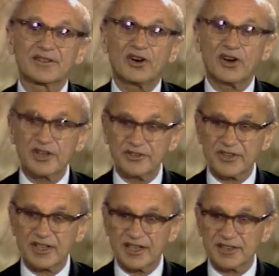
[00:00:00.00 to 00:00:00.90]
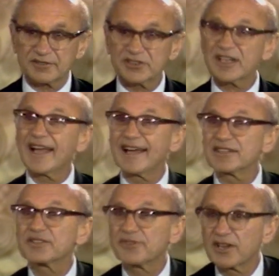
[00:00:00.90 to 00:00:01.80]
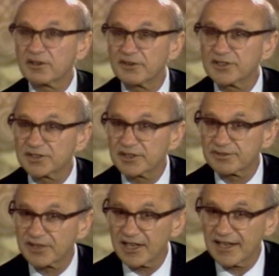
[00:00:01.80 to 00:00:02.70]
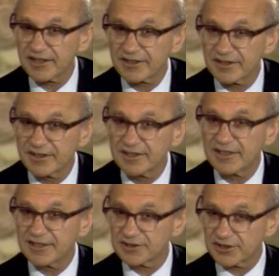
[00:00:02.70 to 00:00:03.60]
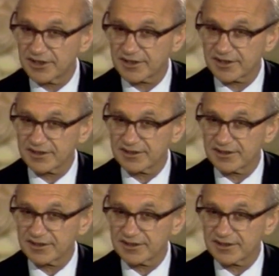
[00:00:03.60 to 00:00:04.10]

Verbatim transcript: are the Congress and the Federal Reserve together and jointly.